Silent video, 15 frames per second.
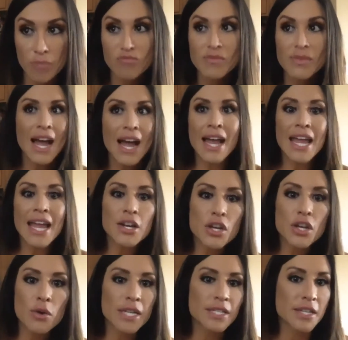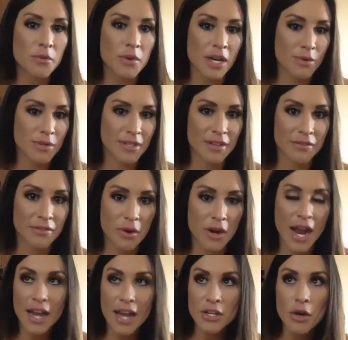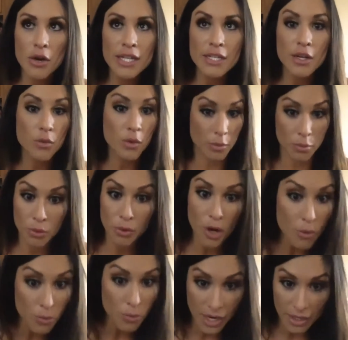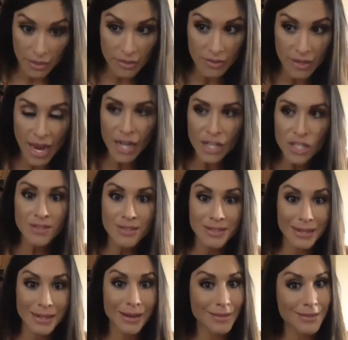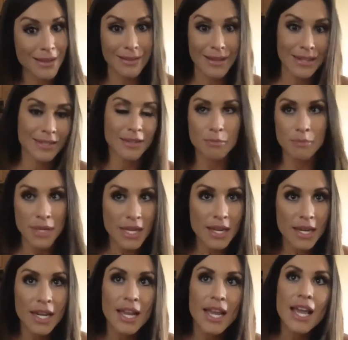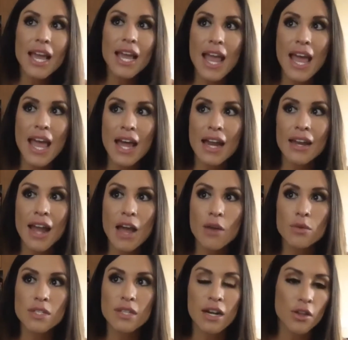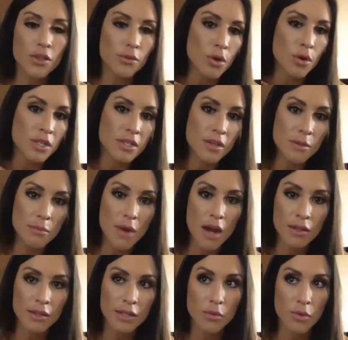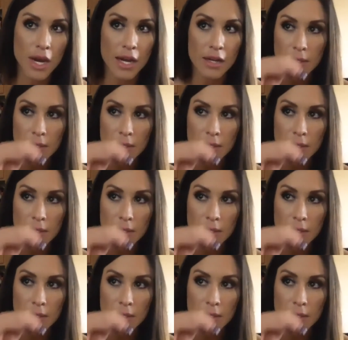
I had no idea what I was in for. I had no idea what a pro was. I just did it because I like to compete. And I was kind of thrown into the modeling ranks. You know,